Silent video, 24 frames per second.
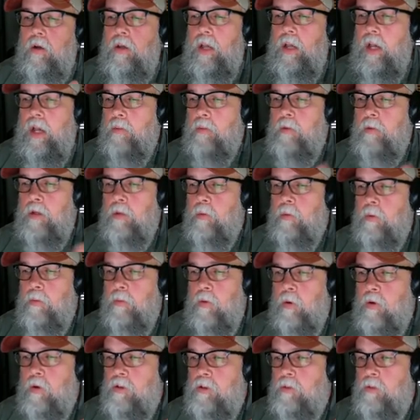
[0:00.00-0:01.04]
I'm getting
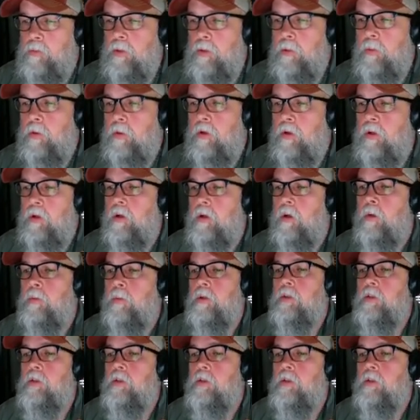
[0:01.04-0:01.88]
reports that people can hear me.